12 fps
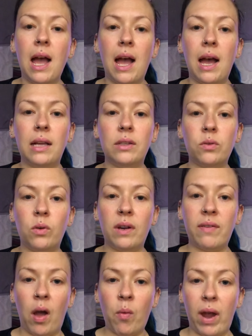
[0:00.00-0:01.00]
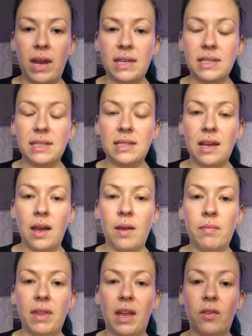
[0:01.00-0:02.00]
and all of our waste
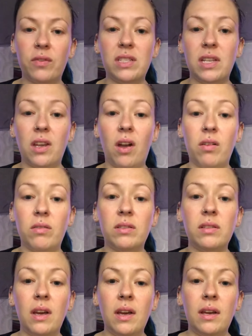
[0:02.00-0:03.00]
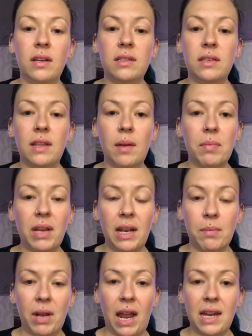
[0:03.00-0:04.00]
then obviously goes to then be
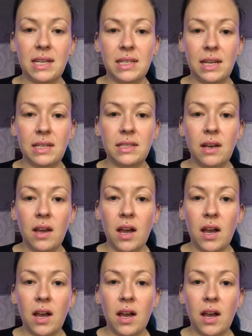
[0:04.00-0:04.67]
eliminated.